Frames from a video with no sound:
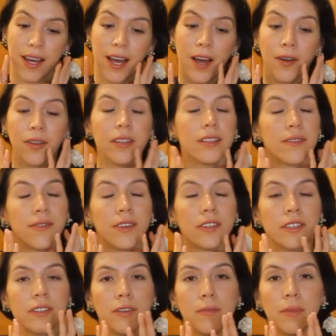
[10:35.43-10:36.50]
how this
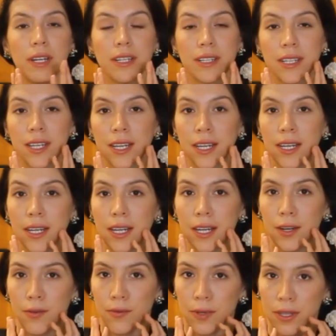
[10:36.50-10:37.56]
feels on my skin
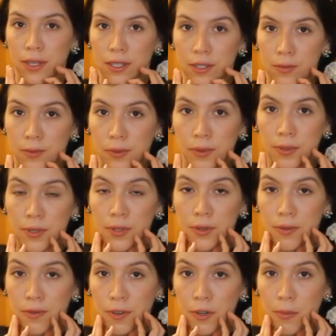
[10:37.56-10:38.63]
and what this will
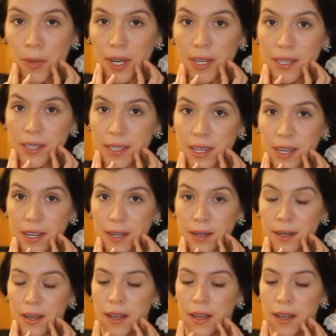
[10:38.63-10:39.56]
do for my skin,